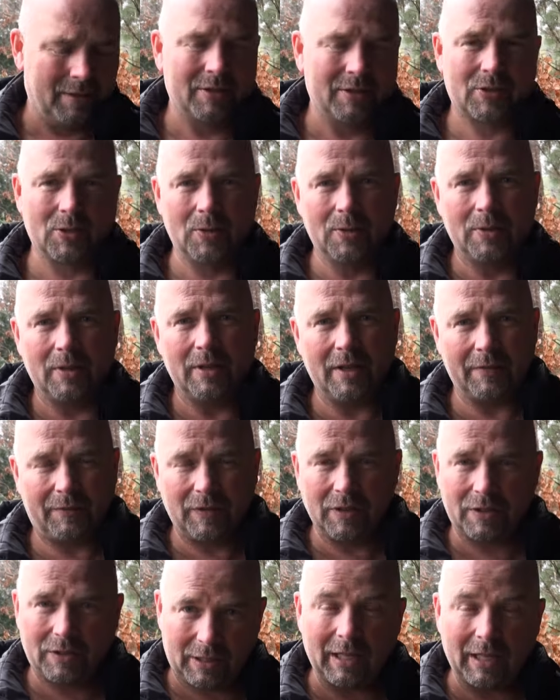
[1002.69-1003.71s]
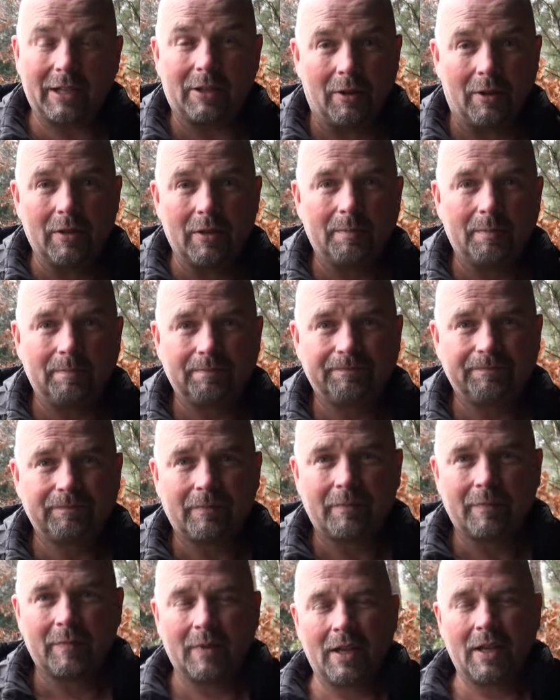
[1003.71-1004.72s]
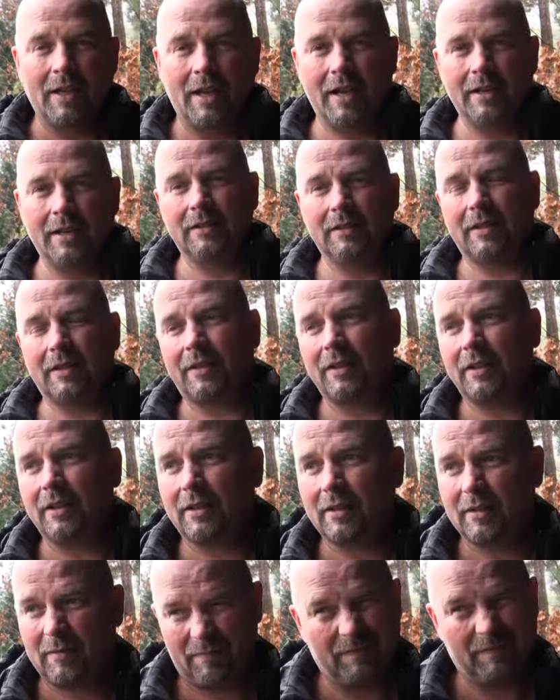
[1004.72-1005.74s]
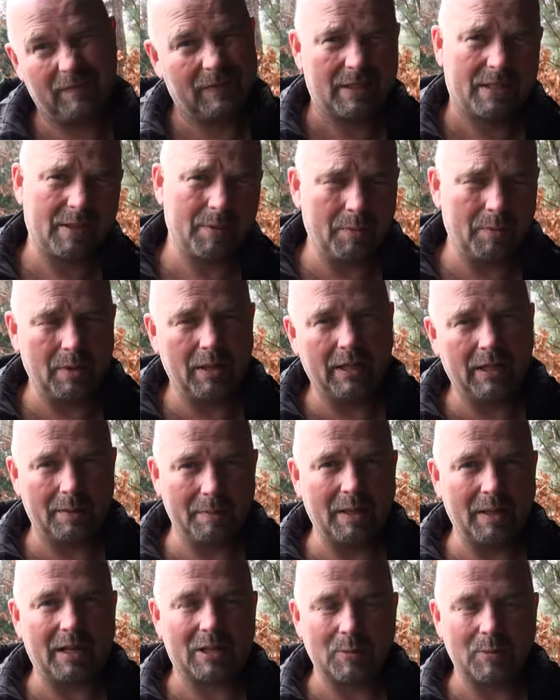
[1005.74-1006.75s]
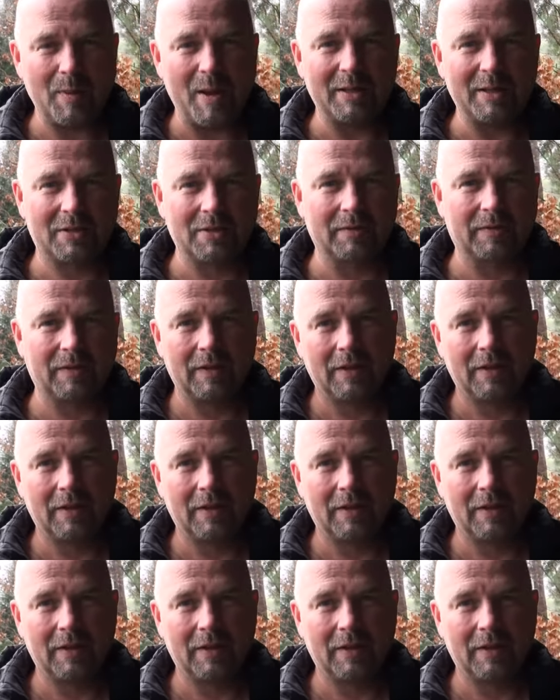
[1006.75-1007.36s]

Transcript: So if you click on them and you think, it's a little bit expensive,